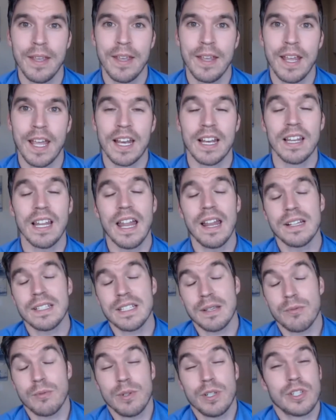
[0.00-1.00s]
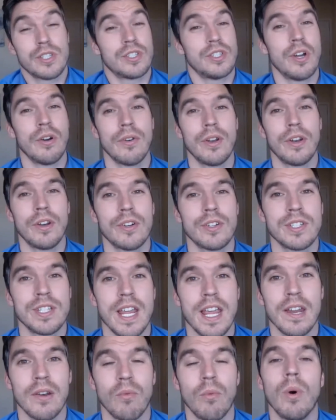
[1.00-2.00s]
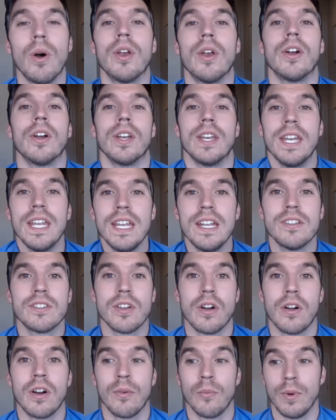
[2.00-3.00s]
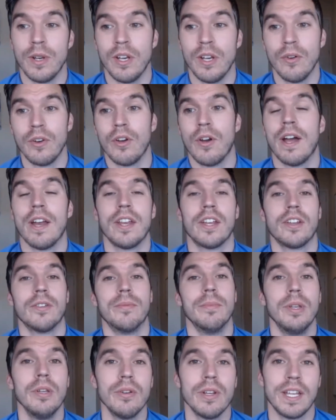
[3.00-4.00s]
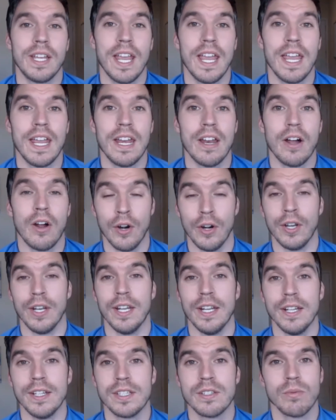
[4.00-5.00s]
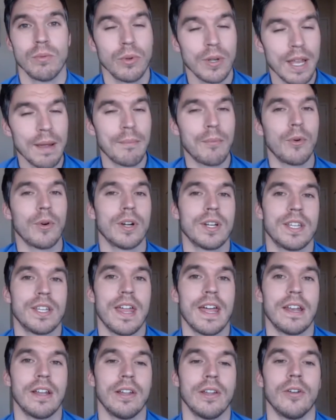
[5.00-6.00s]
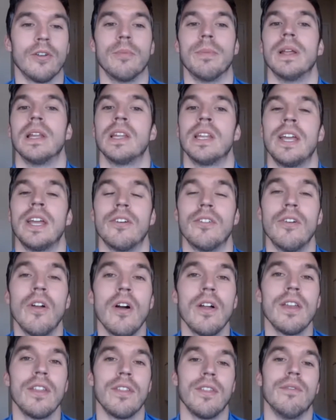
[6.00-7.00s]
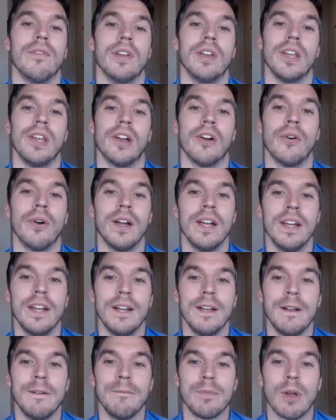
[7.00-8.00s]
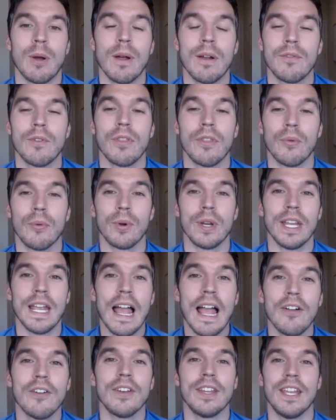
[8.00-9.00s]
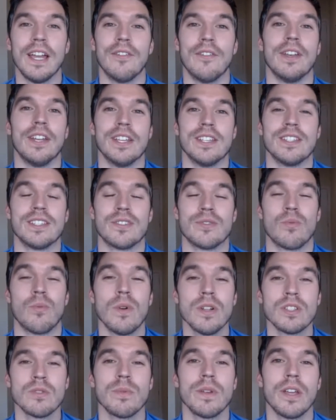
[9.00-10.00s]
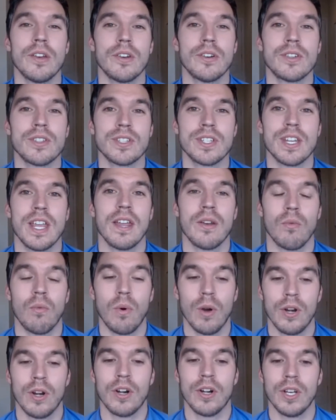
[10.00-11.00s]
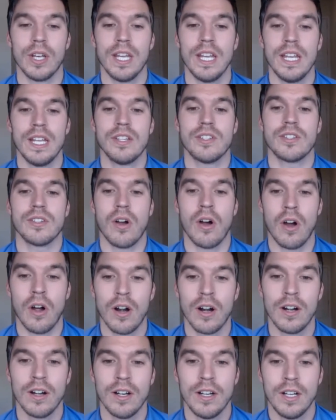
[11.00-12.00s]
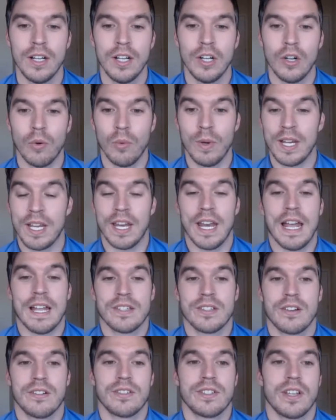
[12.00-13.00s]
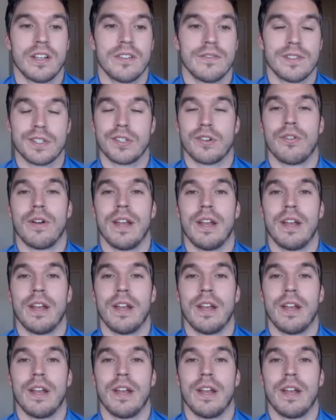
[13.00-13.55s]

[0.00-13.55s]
And a lot of times we just don't understand what our needs are, and we don't know how to communicate our needs. We'll get more into that a little bit later on in the video. However, the reality of it is once we understand what our needs are, we can ask ourselves this great